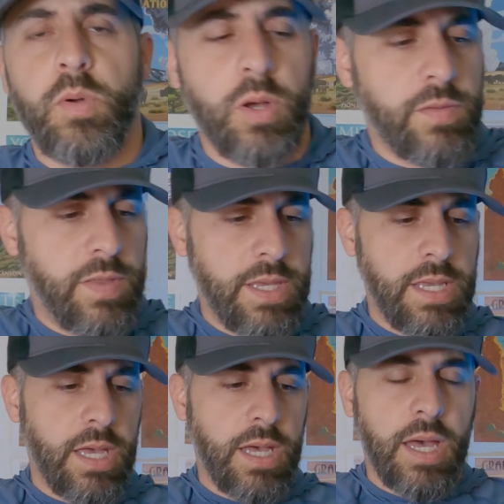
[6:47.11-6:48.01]
brought
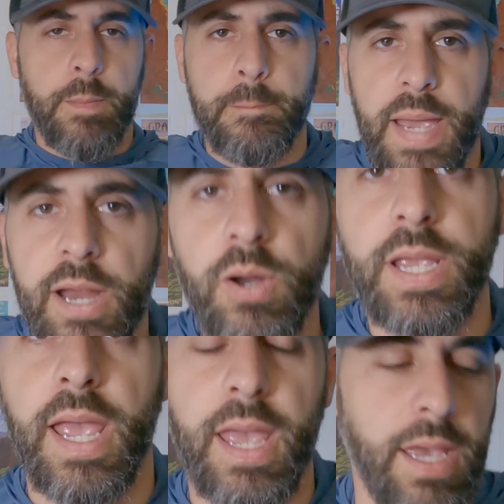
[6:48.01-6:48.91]
the bear
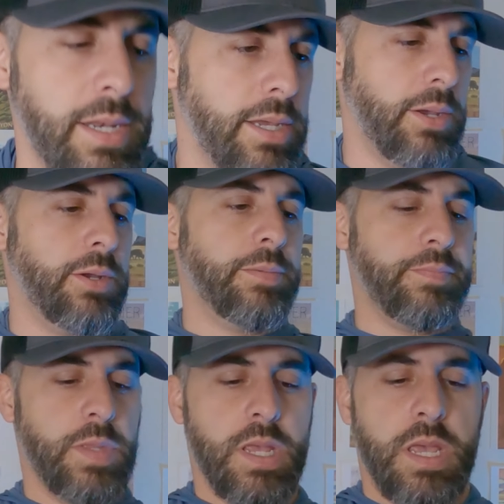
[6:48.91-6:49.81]
can
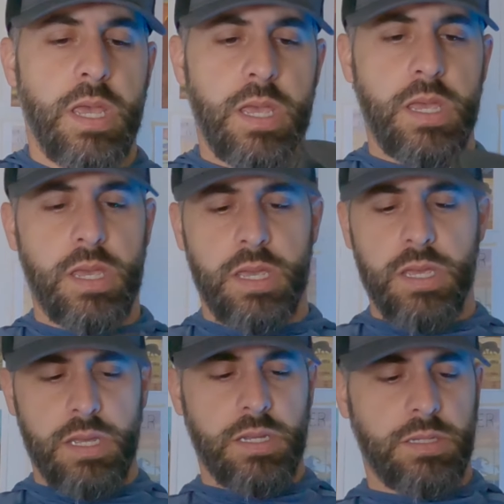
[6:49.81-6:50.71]
here,
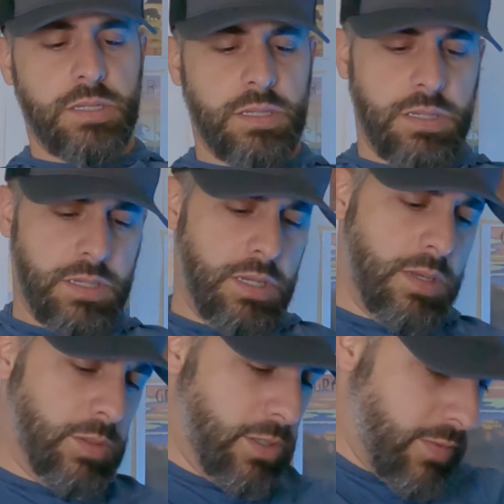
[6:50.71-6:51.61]
and let's see if